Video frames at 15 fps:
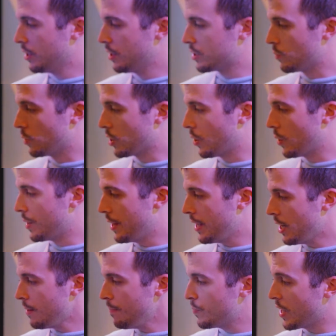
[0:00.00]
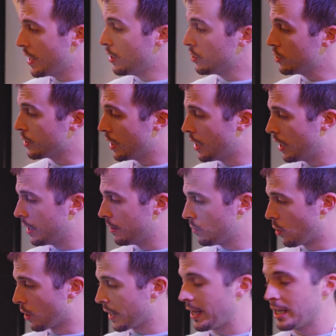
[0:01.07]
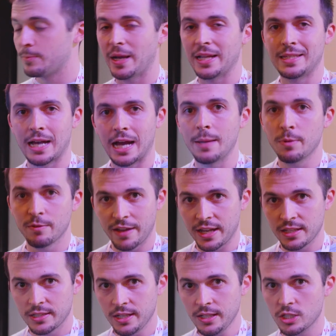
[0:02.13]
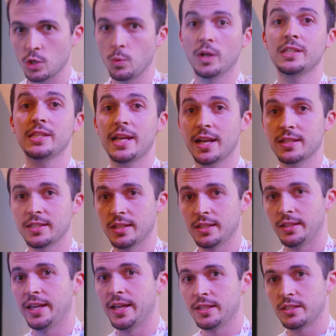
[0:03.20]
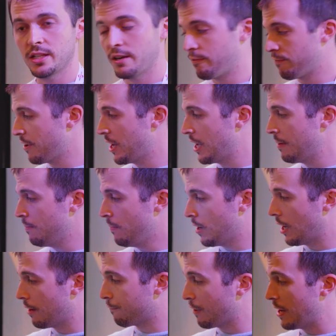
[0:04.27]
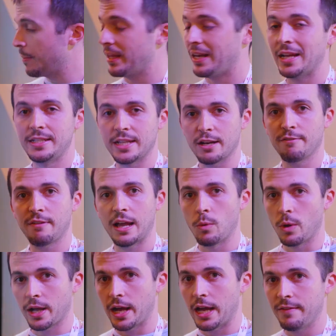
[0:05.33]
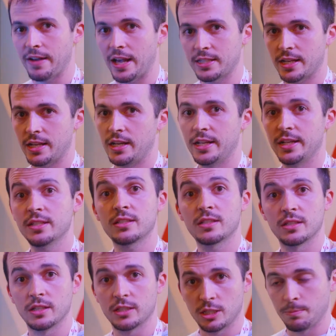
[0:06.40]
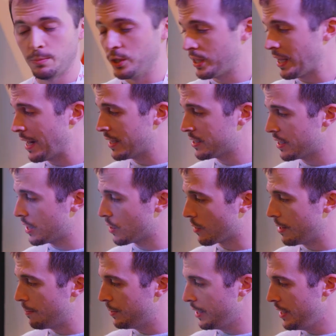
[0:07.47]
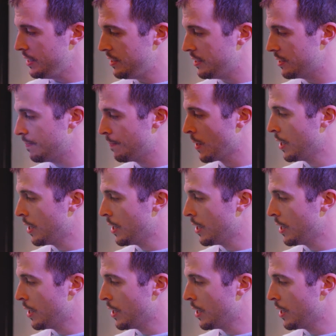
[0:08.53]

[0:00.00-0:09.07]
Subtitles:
So we'll go in there. Then it'll organize by type of asset. So once the asset lands on Frame, Frame can identify what kind of asset it is to put that asset in the right place.